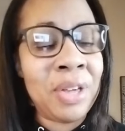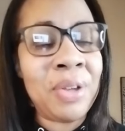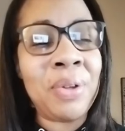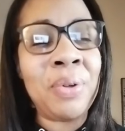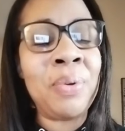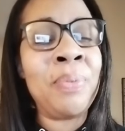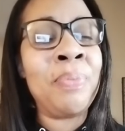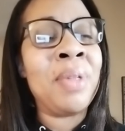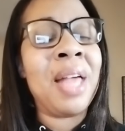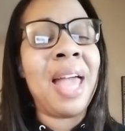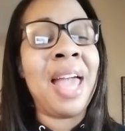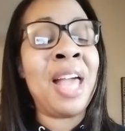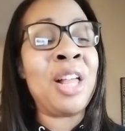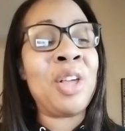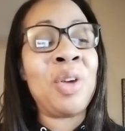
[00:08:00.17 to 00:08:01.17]
you,
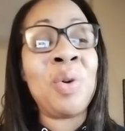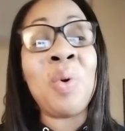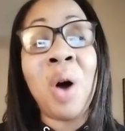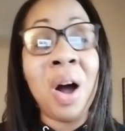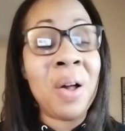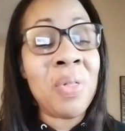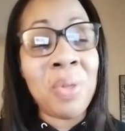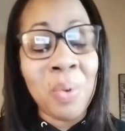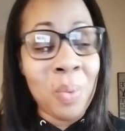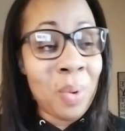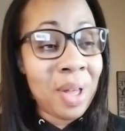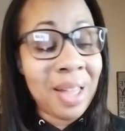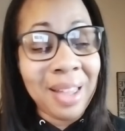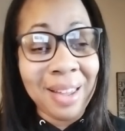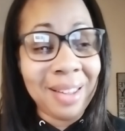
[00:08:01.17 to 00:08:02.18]
and you are the
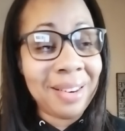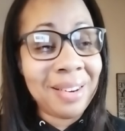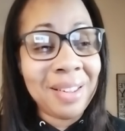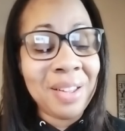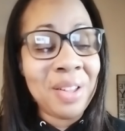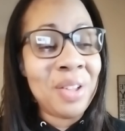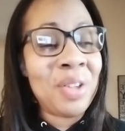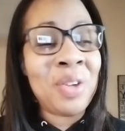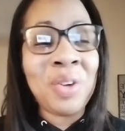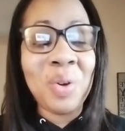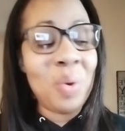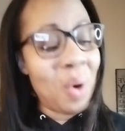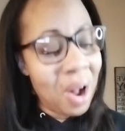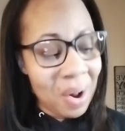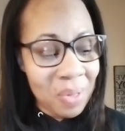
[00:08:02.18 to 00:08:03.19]
one.
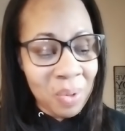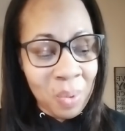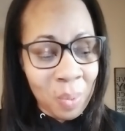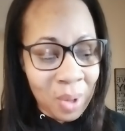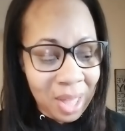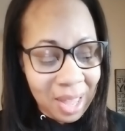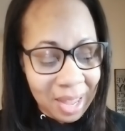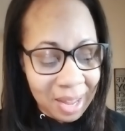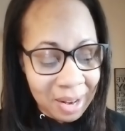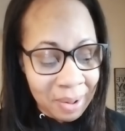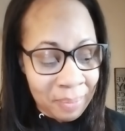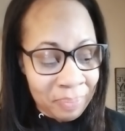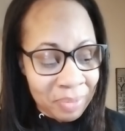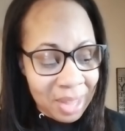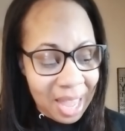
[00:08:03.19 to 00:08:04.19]
You are the
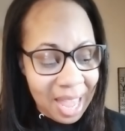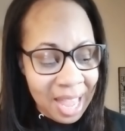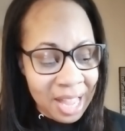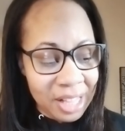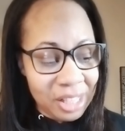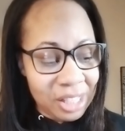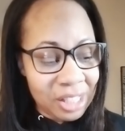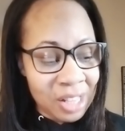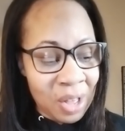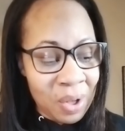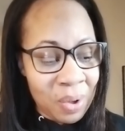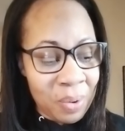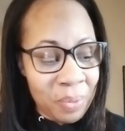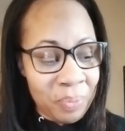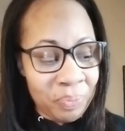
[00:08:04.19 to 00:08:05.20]
one. And
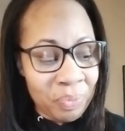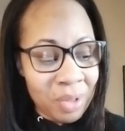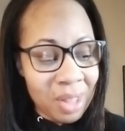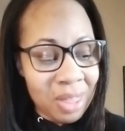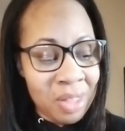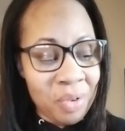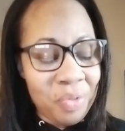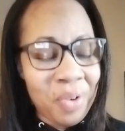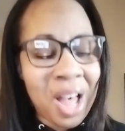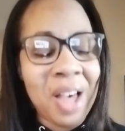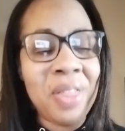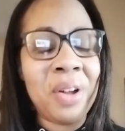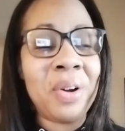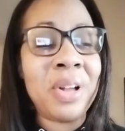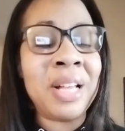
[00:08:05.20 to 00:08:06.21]
so the
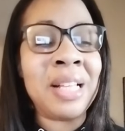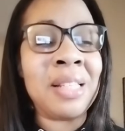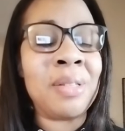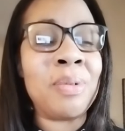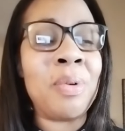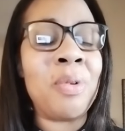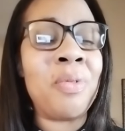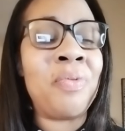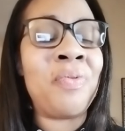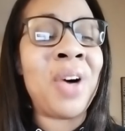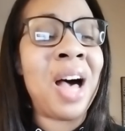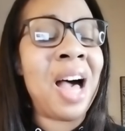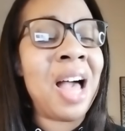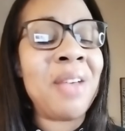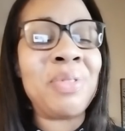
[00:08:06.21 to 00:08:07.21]
Father is
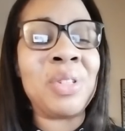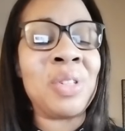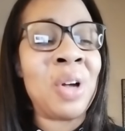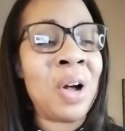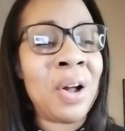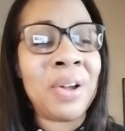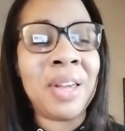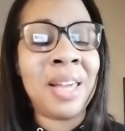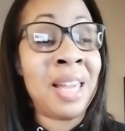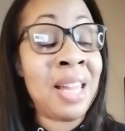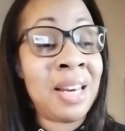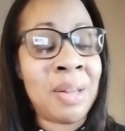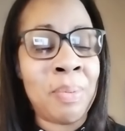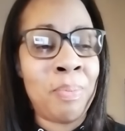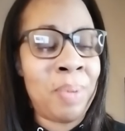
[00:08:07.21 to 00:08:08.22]
five star
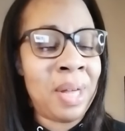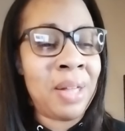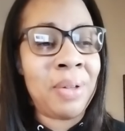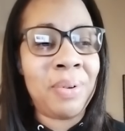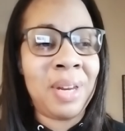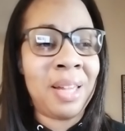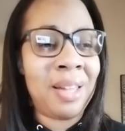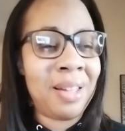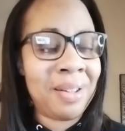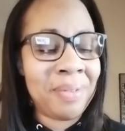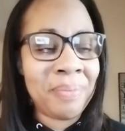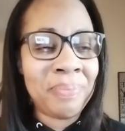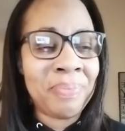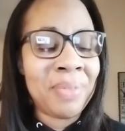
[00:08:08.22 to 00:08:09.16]
kingdom building.